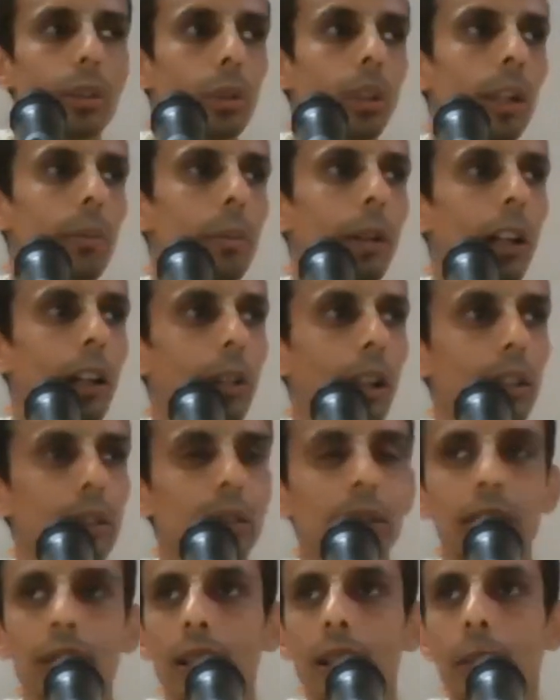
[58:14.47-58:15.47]
Surya
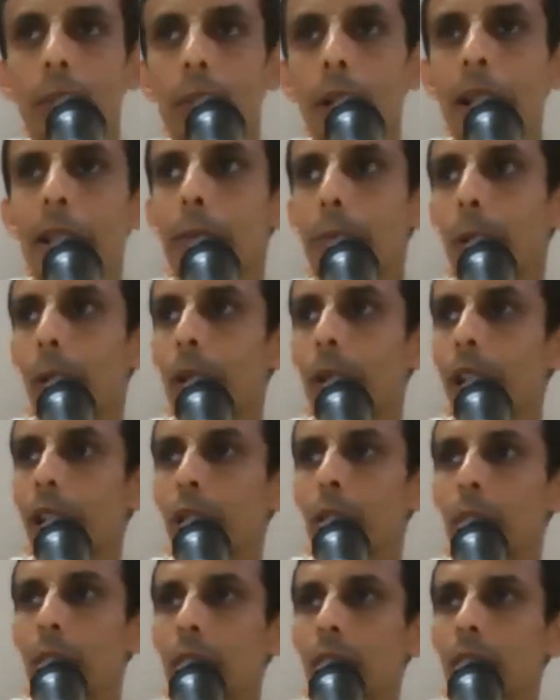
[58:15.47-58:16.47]
Bhagavan. Please
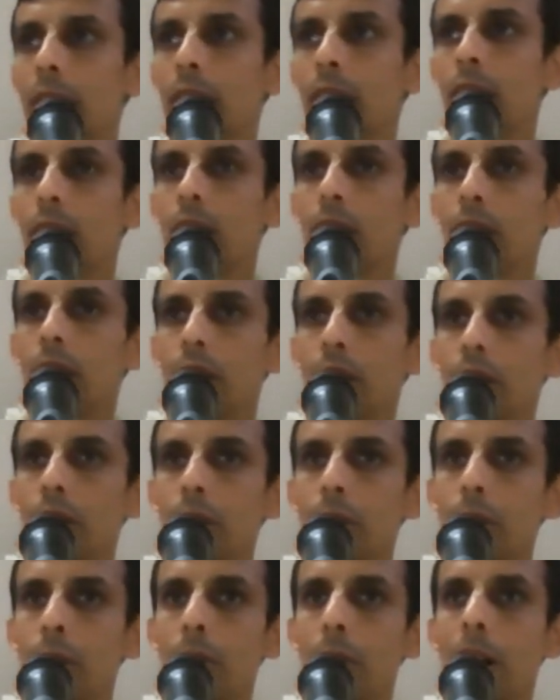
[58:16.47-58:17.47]
protect me.
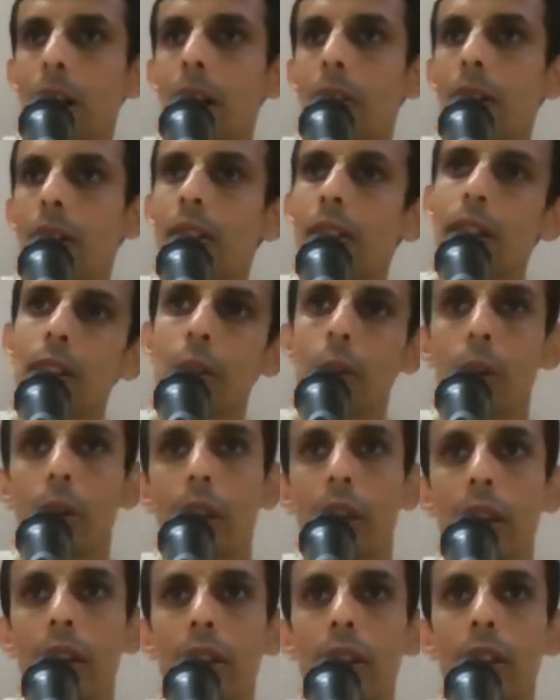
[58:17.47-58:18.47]
Surya Bhagavan said,
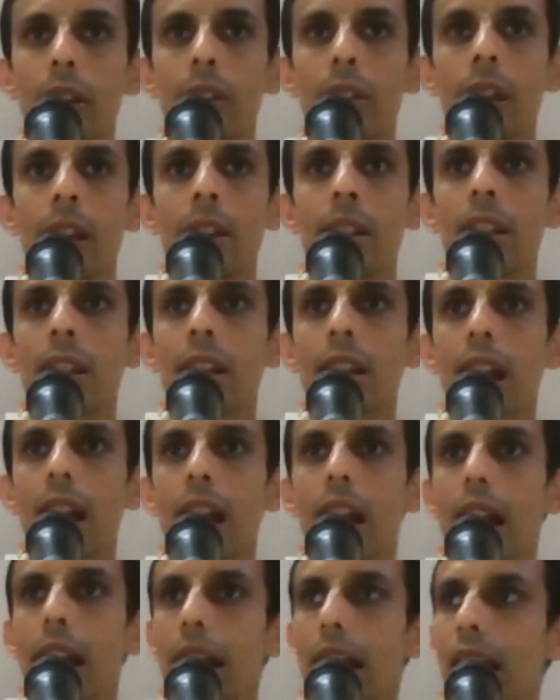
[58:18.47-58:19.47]
okay. Then he
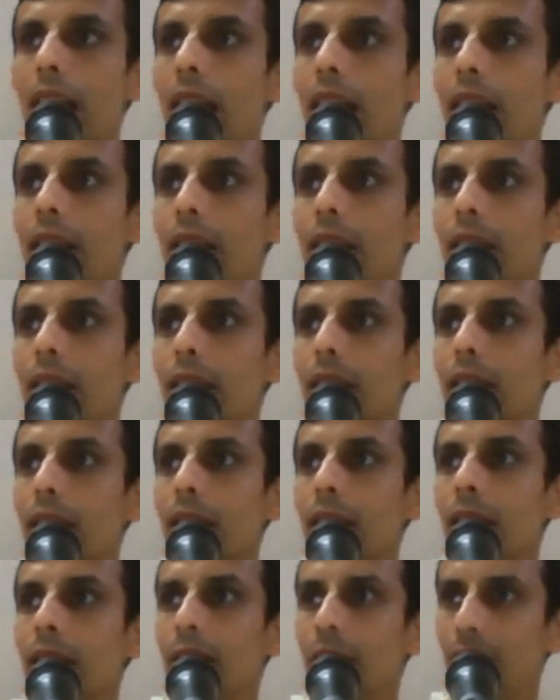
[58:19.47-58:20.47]
realized,
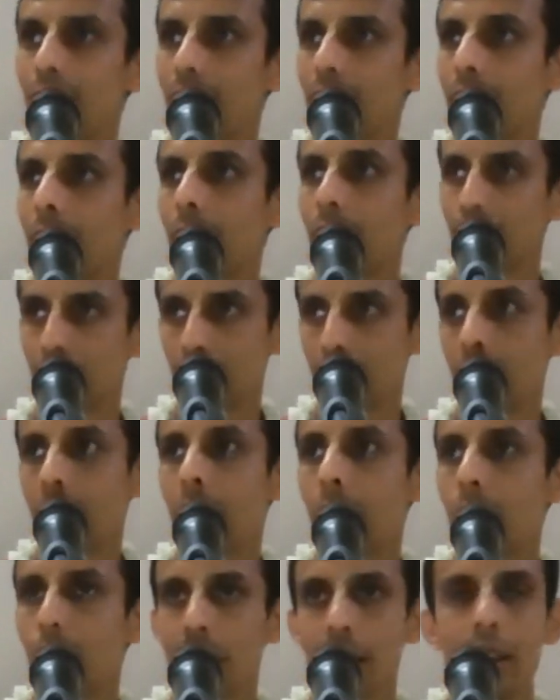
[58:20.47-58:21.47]
there
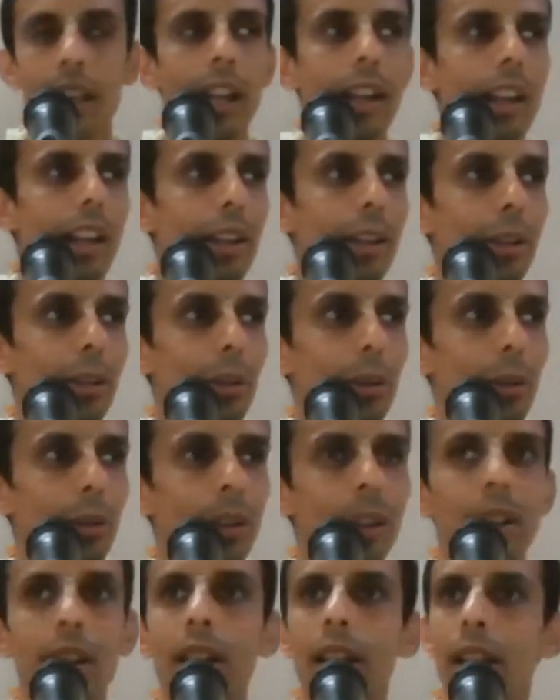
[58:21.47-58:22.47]
he is going against
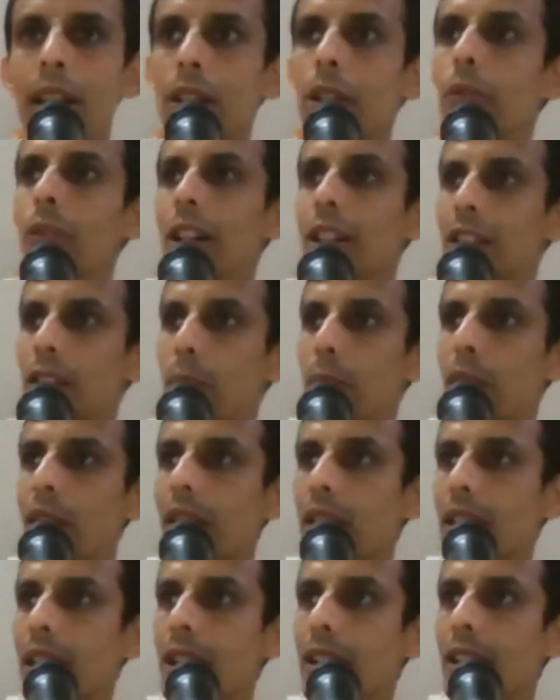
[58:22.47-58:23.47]
to his
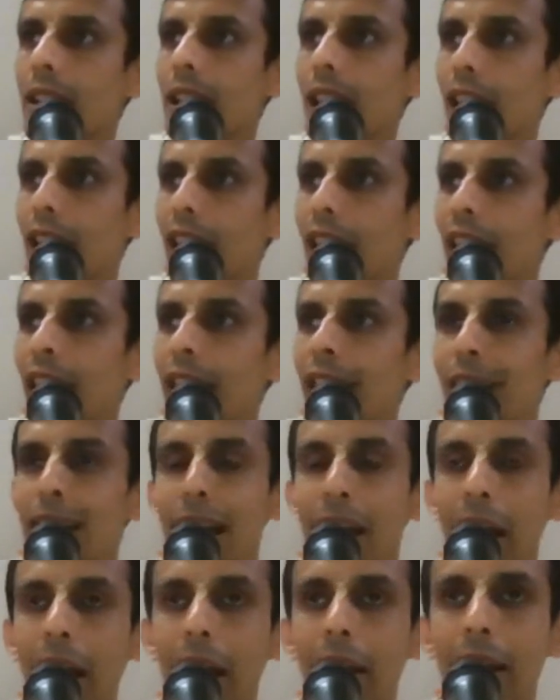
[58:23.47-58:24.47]
worshipping deity Narayana
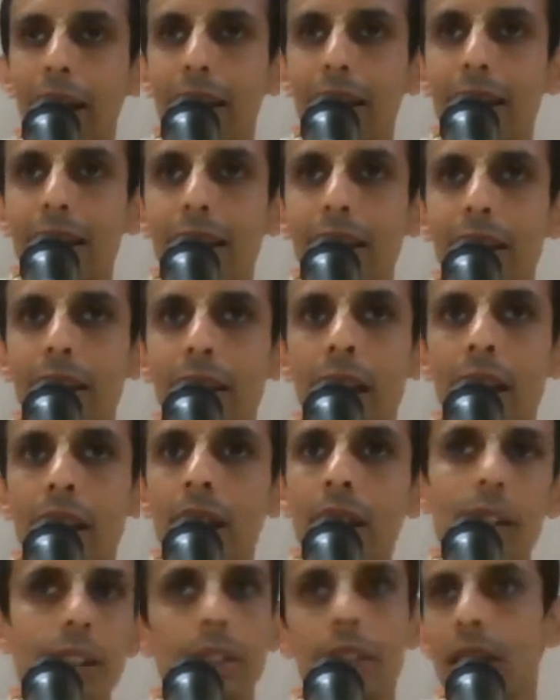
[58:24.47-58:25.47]
and Narayana.
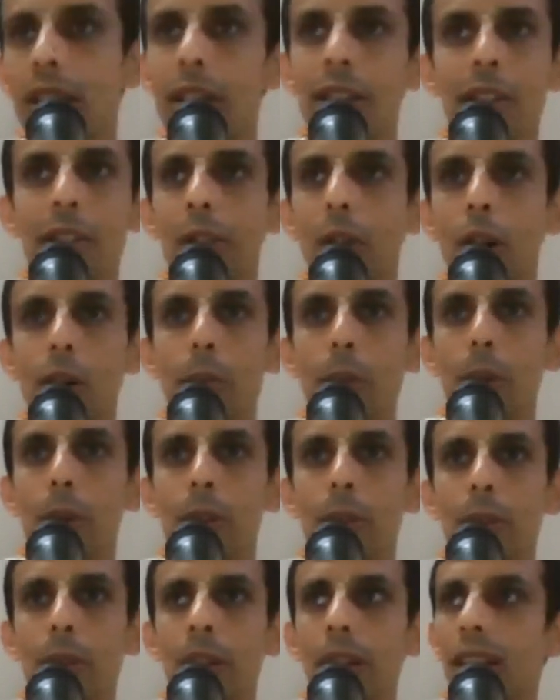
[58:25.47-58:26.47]
Then he said, this is not
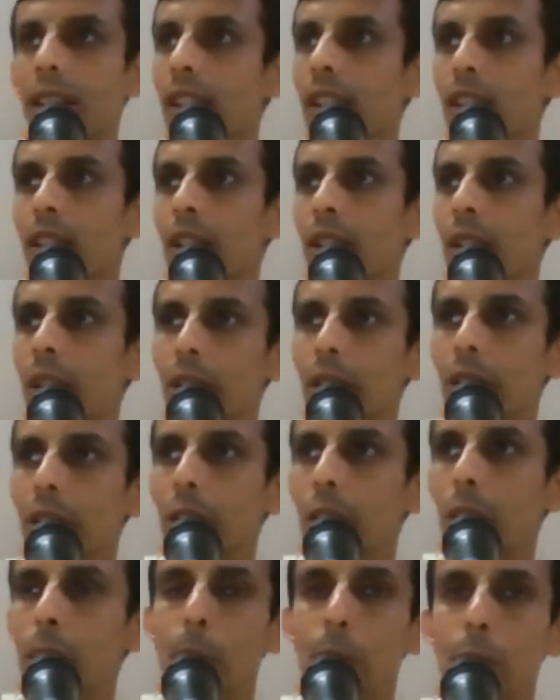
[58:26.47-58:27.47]
possible.
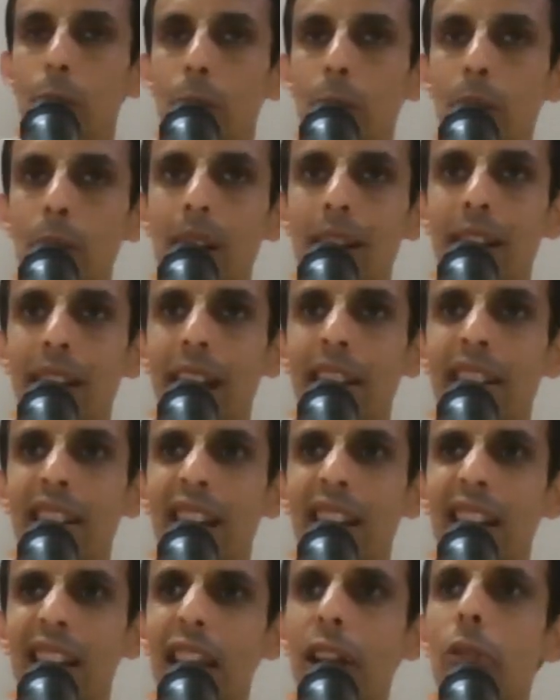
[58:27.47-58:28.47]
Not at all possible, but
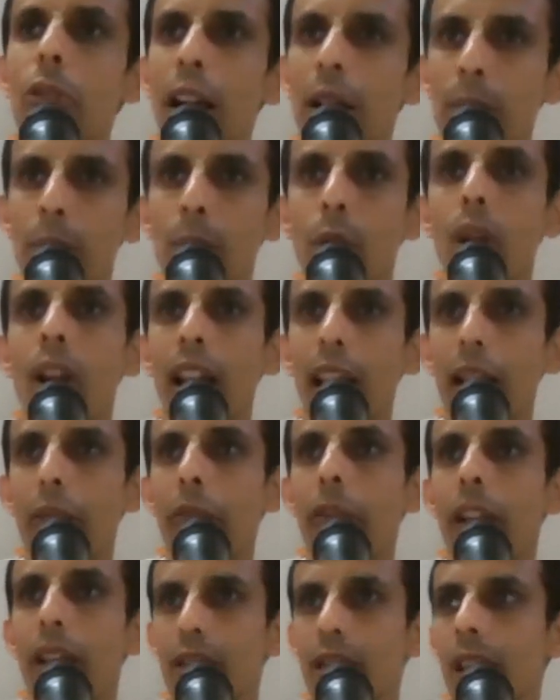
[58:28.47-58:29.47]
I can give one more
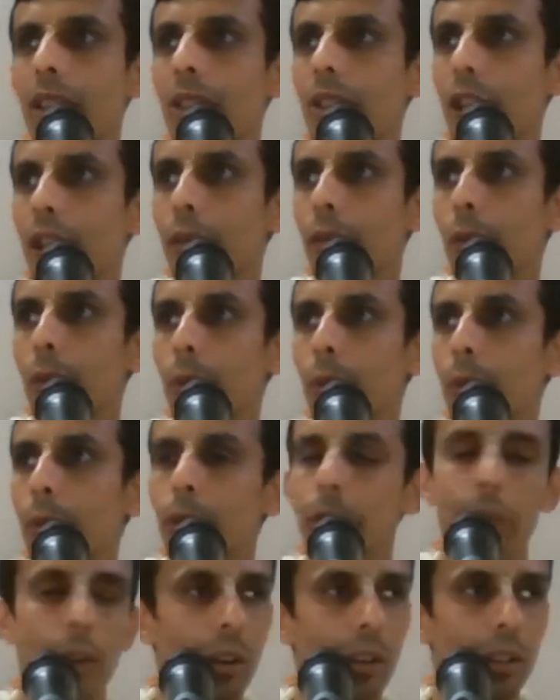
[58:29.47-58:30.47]
life extension
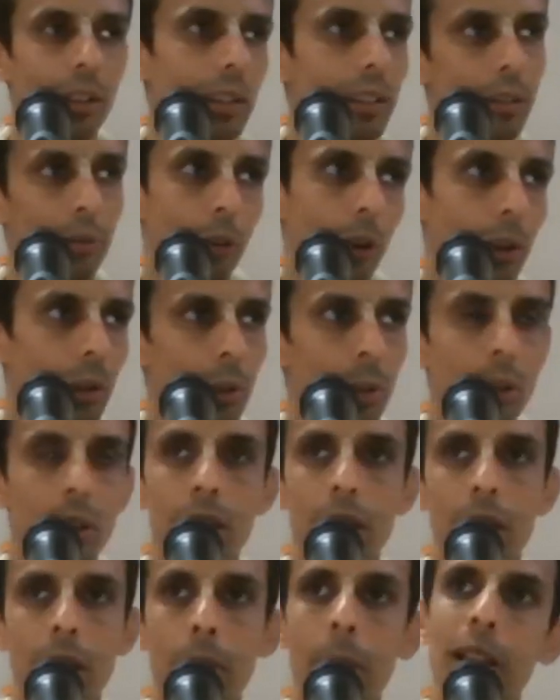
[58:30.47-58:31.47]
for
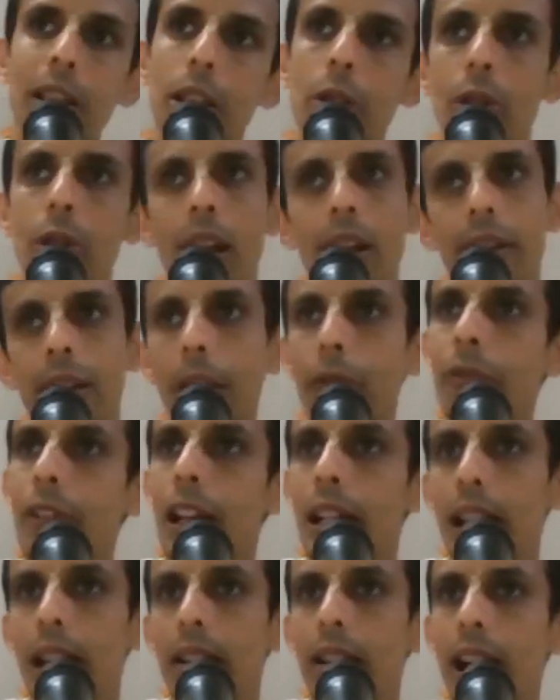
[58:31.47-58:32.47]
you. But you will
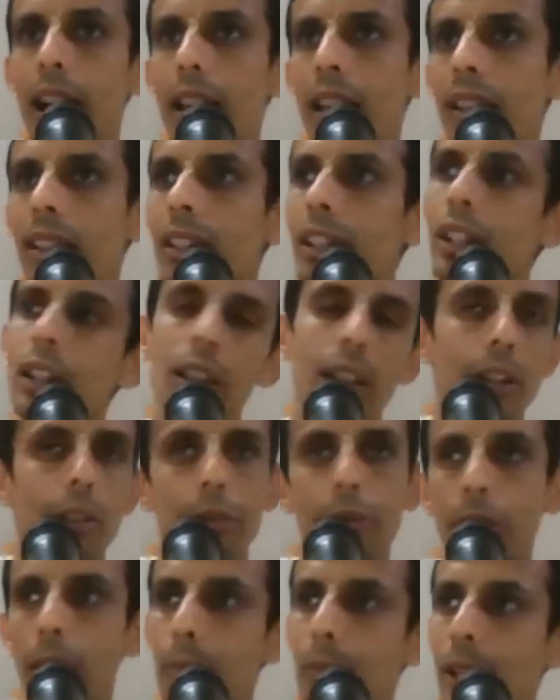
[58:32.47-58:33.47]
definitely die
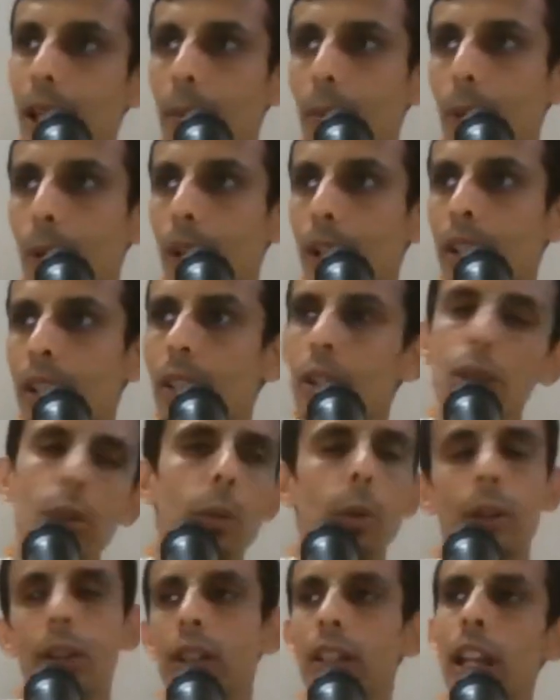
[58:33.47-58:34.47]
from them only.
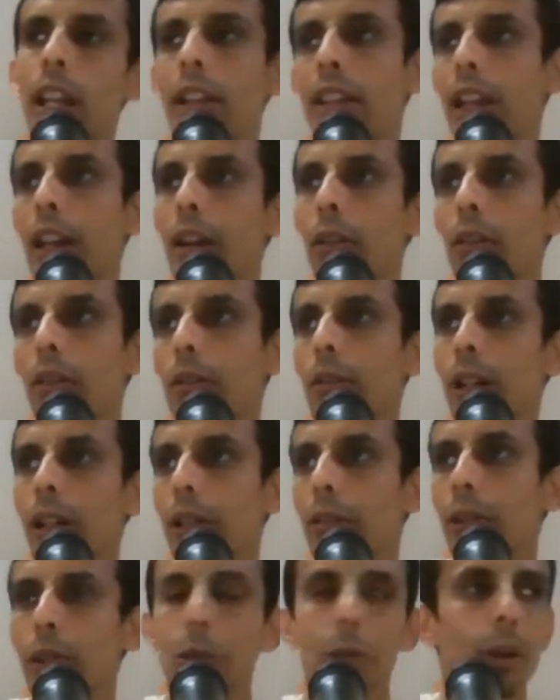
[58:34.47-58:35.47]
You take care of
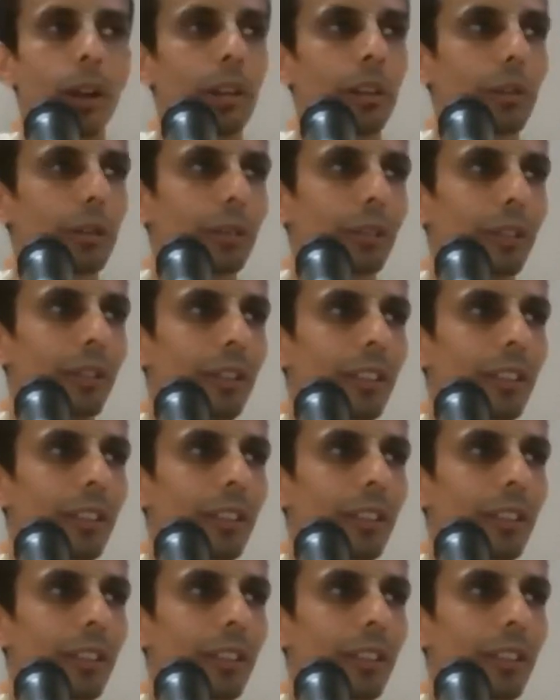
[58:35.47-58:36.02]
whatever you want.